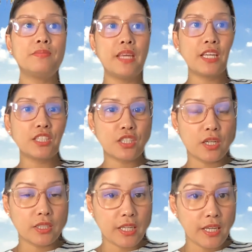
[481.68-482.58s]
they can
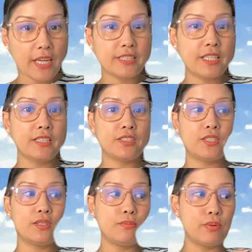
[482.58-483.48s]
start connecting to
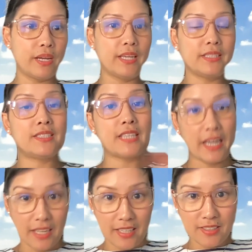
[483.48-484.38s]
the brand
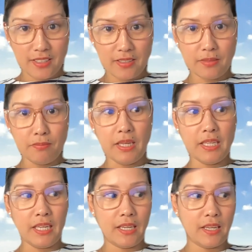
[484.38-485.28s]
second,
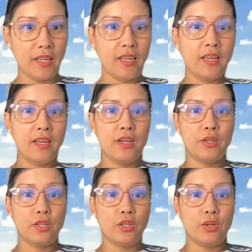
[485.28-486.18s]
meaning,
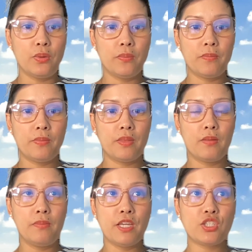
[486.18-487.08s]
you know,
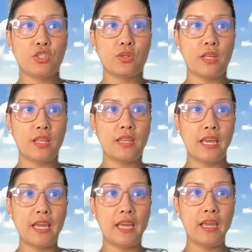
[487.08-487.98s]
make sure that
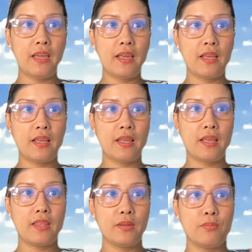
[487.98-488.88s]
the
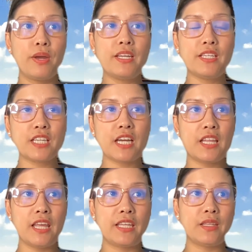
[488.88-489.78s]
brand is kind of
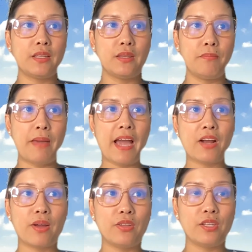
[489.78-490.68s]
like the
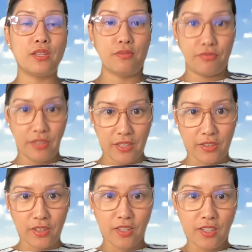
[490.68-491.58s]
background and the
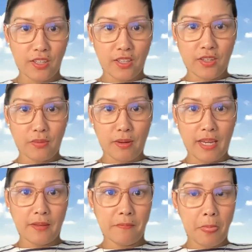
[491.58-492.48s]
feel,
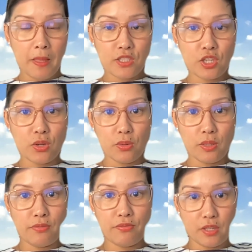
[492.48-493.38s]
right? So
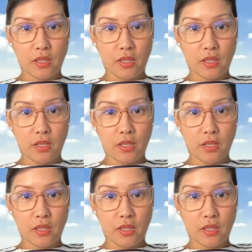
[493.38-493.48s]
if